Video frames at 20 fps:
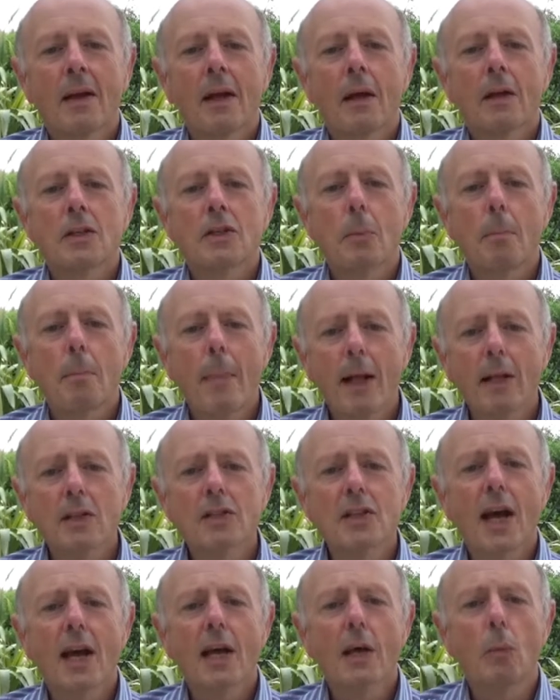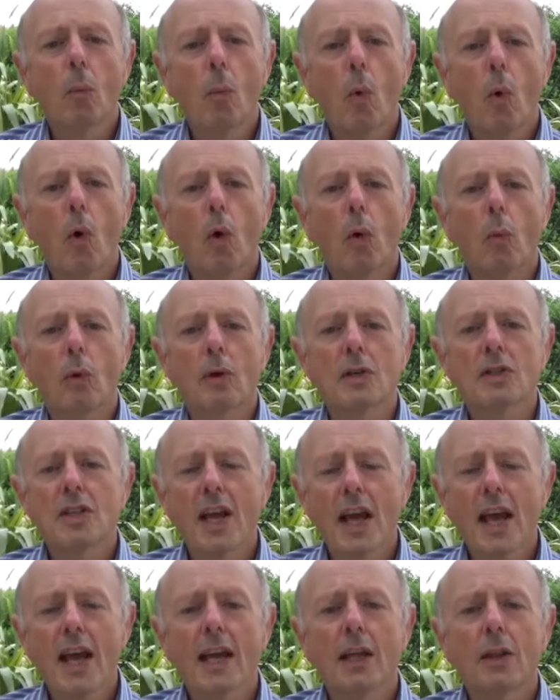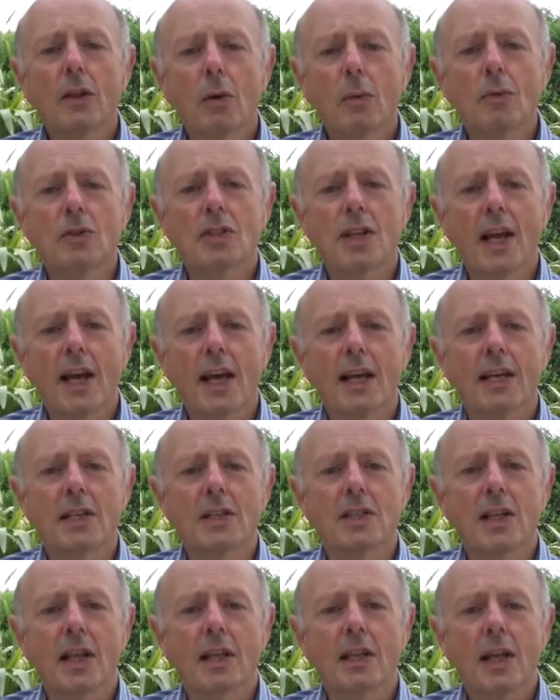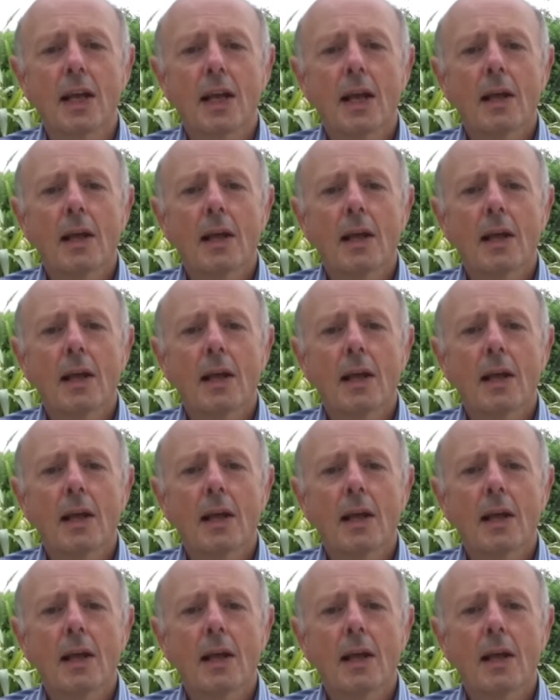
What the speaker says: So Melzack and Wall were saying in those days that